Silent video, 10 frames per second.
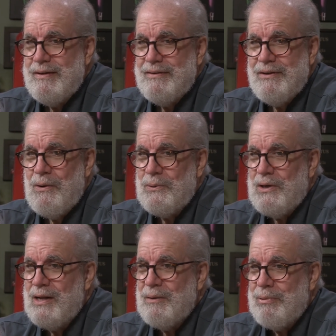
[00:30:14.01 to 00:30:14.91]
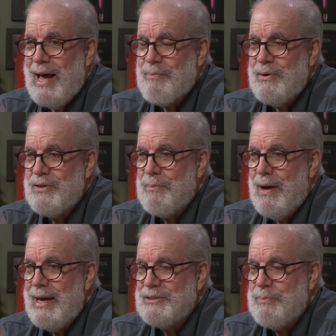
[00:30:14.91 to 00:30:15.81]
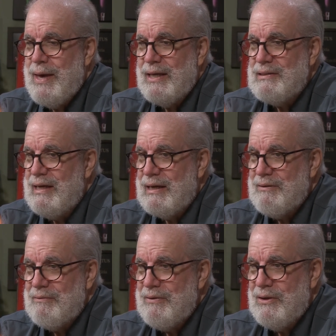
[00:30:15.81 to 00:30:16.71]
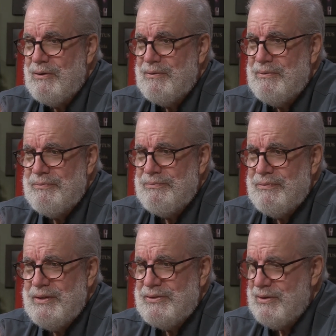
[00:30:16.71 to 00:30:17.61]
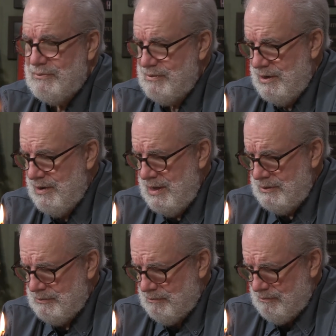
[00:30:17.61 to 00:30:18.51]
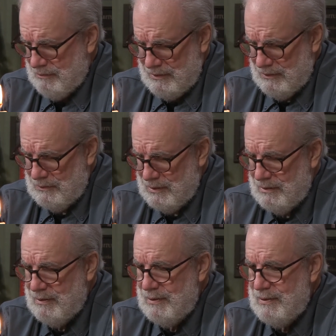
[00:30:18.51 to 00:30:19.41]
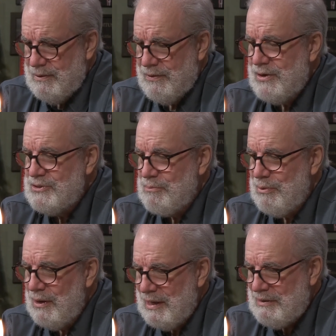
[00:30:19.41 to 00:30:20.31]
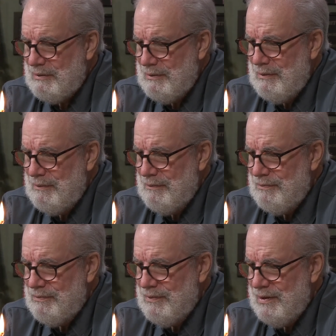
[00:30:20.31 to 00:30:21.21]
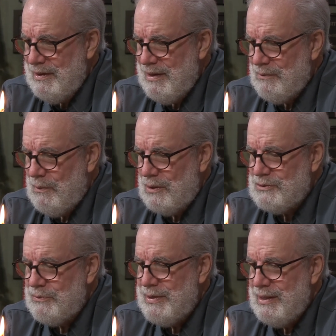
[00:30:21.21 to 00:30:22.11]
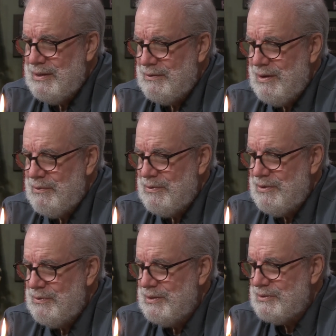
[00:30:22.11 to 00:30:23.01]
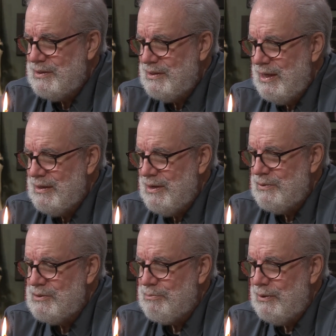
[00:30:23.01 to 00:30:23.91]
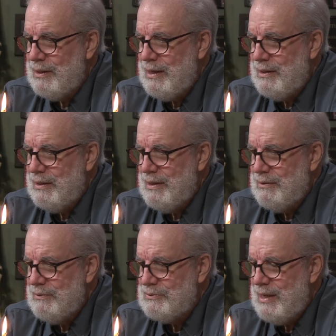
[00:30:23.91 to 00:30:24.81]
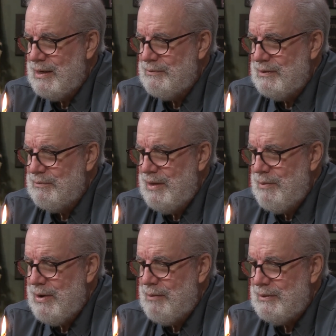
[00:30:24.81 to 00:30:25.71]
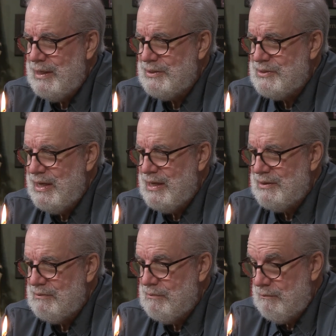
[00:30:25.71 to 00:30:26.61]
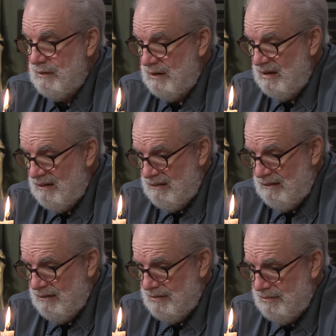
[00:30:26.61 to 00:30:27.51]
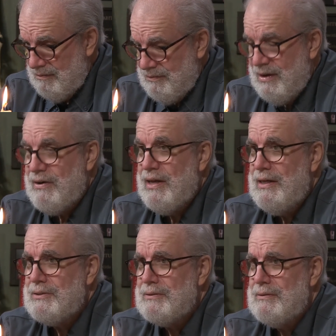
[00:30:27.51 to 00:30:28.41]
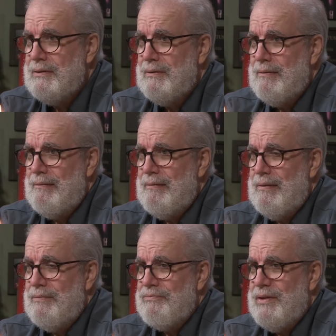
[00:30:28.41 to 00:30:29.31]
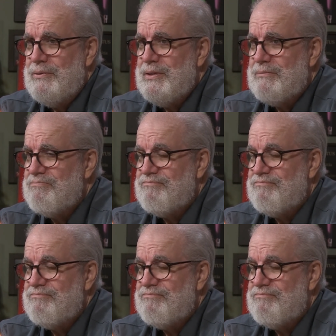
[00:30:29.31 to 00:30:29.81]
to hold on to Blackbeard the Piot's peg leg, you know. You see, there it is, you hold it. Or there's the bullet at Walter Reed. They were doing this thing, and there was the bullet, it was out of Abraham Lincoln's head. And I go, really? There it is. It was just